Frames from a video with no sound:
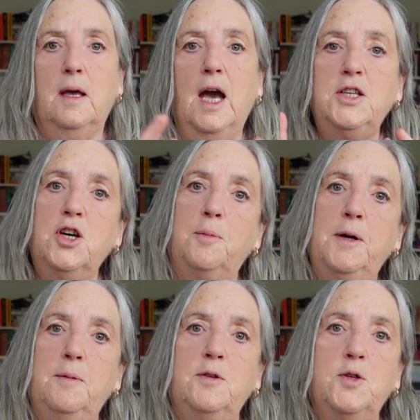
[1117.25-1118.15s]
HR
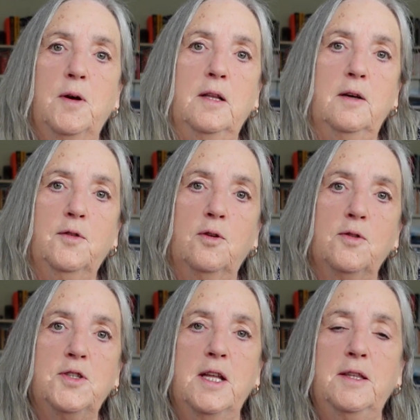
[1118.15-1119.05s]
people as well, of
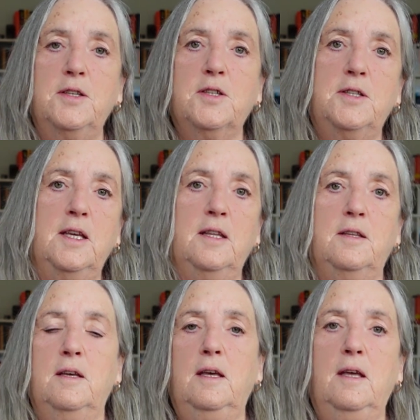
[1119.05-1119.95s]
course, then there's
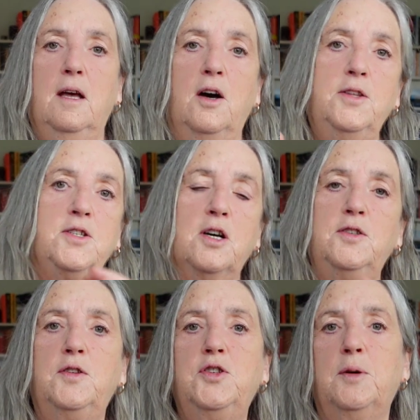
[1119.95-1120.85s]
the other side
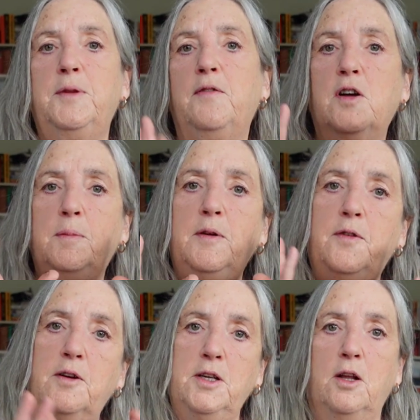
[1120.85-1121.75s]
of the job. They've got to be
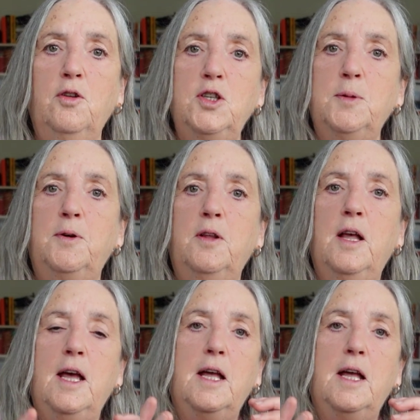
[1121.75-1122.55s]
very knowledgeable.